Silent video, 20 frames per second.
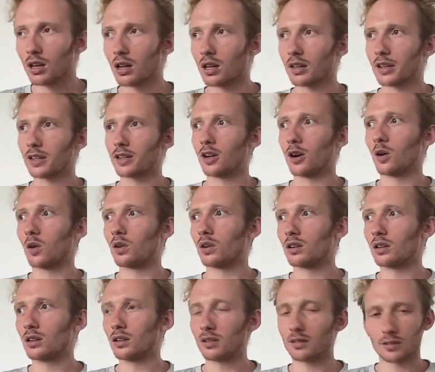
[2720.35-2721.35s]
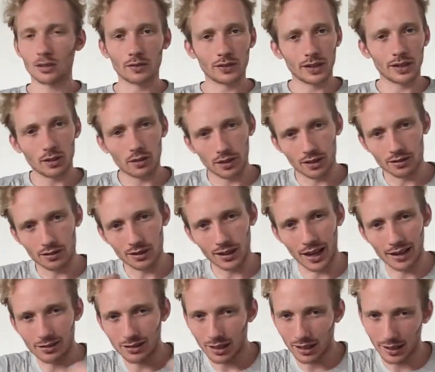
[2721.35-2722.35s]
A Silver Needle that's
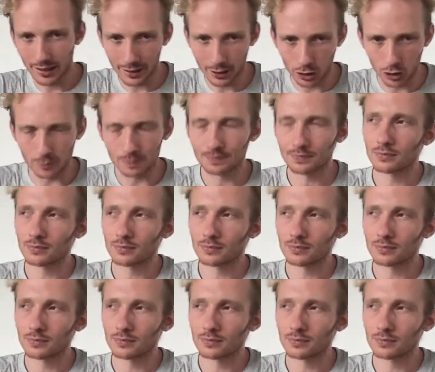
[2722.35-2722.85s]
less clear.